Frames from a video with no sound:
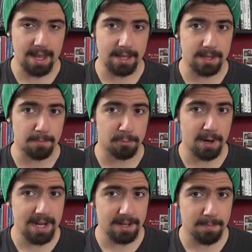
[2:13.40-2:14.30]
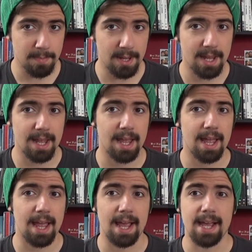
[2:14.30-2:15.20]
The Breakup,
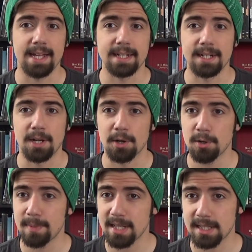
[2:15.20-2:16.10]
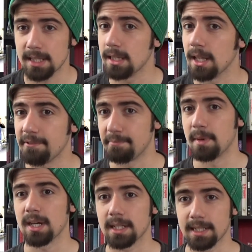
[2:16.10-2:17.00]
and Herbie's The Love
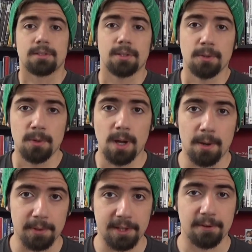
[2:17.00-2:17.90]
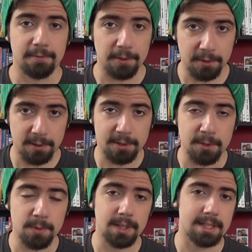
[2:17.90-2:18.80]
Bug. So, without further
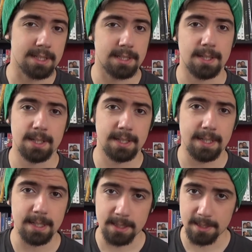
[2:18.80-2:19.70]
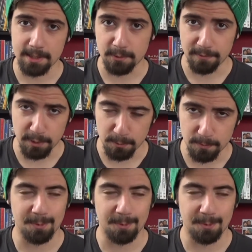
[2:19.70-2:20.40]
ado, let's get into this review.